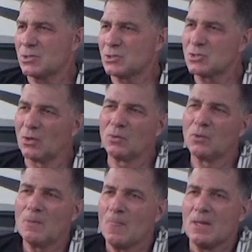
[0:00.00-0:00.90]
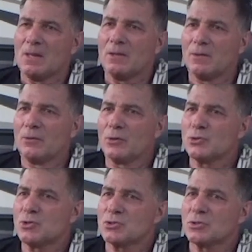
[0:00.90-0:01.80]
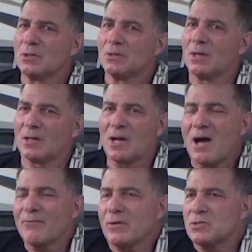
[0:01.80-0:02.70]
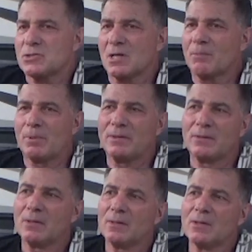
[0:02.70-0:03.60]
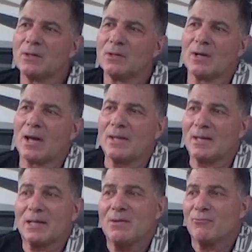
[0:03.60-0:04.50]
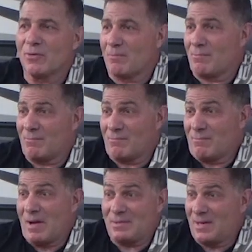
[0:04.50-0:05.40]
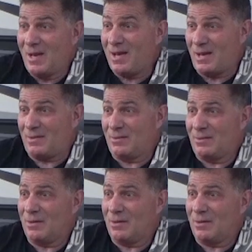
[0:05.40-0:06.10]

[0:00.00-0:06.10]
And so there's just a confidence there. But that came from my dad.